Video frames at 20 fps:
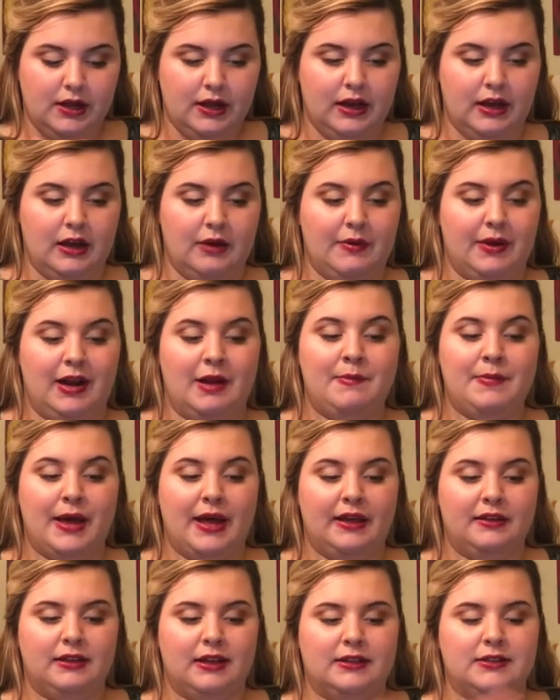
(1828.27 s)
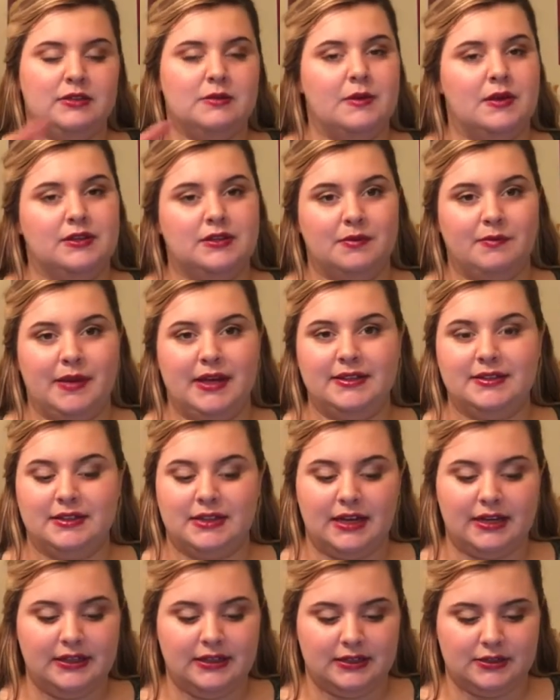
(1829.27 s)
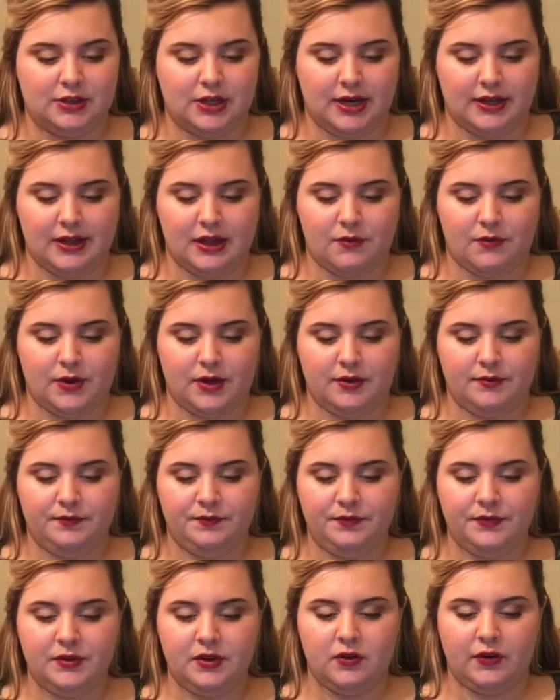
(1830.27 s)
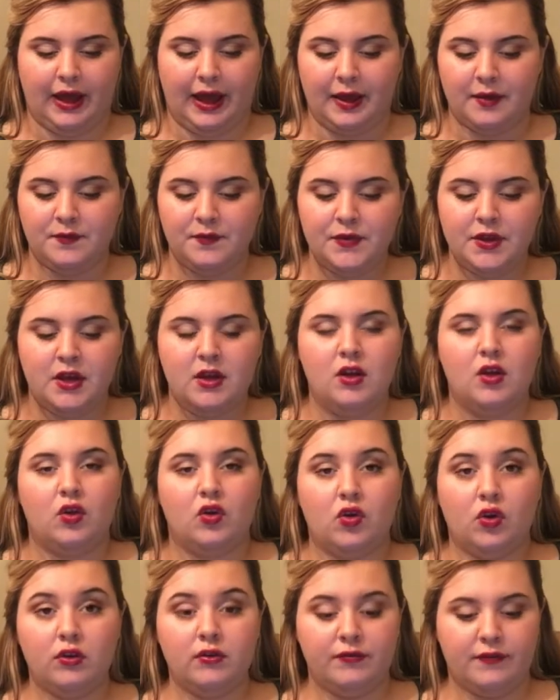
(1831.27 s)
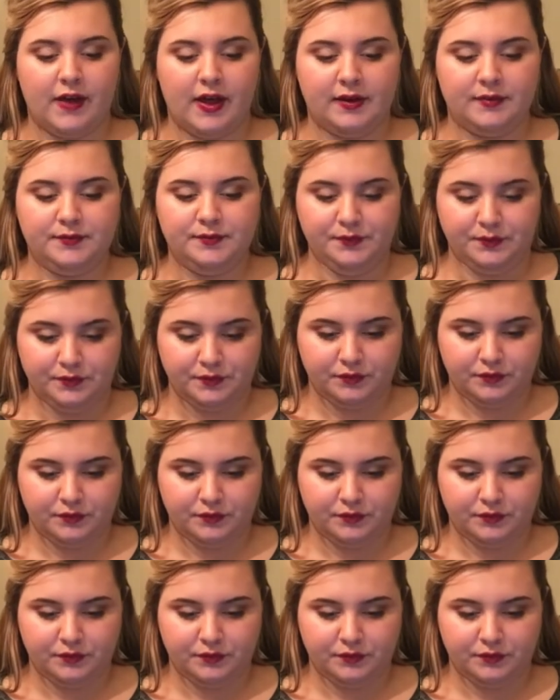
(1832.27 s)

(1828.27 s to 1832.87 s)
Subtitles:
And I bet that smells amazing. I need to try that one. Okay, Gold Fun.